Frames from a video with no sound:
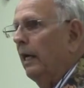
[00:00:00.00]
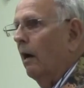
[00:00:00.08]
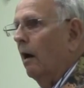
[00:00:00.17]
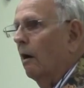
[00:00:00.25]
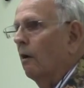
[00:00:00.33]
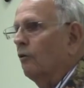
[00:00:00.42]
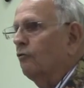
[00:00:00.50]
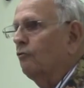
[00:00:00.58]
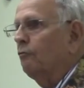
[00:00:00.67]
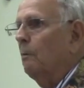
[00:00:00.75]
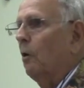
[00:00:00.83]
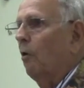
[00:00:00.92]
our
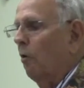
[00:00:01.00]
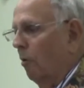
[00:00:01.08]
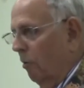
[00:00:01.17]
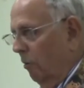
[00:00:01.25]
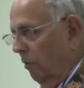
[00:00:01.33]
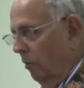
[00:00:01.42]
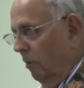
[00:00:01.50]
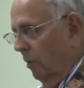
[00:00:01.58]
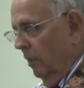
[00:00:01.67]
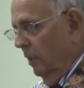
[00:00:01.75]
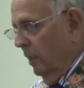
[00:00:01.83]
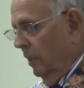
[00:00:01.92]
small
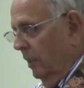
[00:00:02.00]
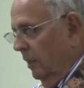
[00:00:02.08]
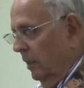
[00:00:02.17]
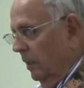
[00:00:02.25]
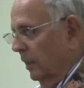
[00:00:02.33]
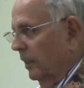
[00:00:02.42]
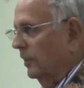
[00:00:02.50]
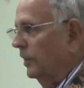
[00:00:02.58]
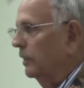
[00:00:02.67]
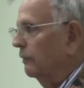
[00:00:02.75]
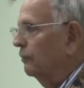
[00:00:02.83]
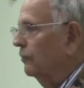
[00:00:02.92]

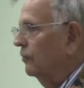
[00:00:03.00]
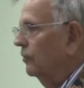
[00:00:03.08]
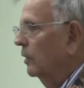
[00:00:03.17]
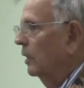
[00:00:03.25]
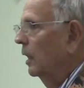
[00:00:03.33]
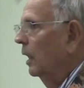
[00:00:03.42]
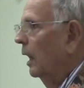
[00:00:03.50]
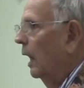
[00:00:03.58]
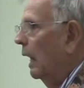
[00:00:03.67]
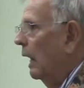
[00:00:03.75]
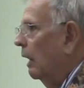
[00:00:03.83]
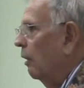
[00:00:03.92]
gifts,
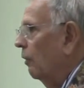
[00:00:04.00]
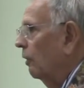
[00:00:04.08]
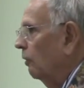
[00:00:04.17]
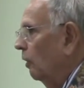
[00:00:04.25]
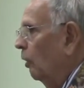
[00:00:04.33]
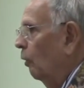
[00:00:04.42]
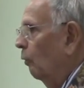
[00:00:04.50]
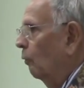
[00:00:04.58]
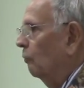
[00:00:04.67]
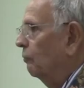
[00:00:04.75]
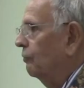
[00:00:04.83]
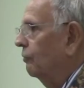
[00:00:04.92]
our
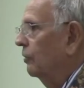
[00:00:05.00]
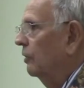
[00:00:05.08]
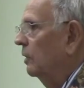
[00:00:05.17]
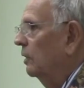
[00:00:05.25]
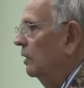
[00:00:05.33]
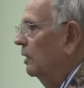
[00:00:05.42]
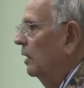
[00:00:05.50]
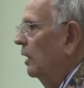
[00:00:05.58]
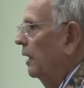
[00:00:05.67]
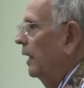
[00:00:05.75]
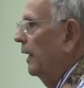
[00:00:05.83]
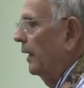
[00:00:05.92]
loaves,
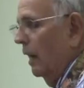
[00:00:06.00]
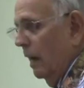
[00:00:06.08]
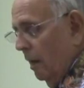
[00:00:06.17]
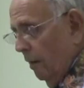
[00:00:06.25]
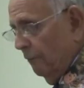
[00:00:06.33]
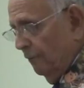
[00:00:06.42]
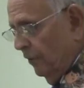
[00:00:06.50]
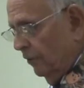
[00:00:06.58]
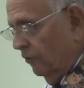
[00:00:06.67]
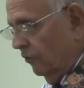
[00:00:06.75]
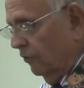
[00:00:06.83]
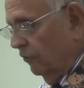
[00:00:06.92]
and our
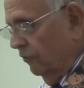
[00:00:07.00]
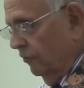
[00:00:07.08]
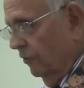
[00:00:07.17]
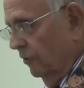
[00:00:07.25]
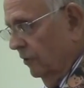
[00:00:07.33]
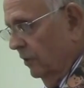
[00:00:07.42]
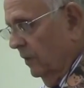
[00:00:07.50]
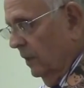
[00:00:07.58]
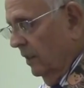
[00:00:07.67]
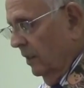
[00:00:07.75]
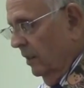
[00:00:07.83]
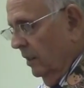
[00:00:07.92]
fishes,
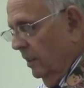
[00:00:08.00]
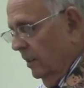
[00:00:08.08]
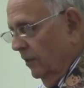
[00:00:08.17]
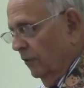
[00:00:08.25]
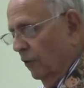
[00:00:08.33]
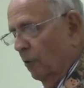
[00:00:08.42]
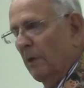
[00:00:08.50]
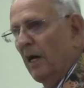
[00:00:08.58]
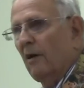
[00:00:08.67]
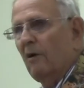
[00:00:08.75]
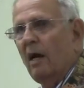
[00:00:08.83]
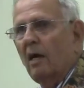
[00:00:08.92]
no
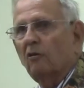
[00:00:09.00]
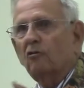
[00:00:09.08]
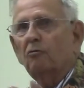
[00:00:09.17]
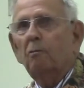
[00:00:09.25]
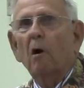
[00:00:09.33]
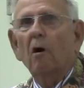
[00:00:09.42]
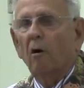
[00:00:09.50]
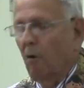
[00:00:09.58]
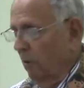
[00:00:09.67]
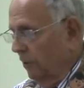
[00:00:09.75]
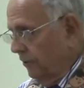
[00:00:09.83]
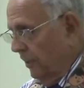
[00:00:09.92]
matter how
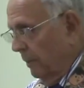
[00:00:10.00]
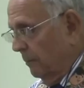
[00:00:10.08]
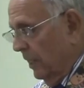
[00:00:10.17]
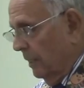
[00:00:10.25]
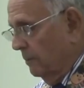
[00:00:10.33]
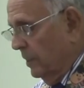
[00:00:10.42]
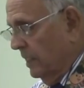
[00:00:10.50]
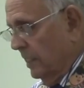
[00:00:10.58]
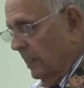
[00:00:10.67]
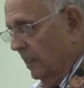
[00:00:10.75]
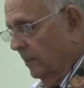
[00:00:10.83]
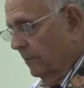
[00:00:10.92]
small that they may
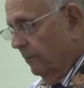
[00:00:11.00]
be,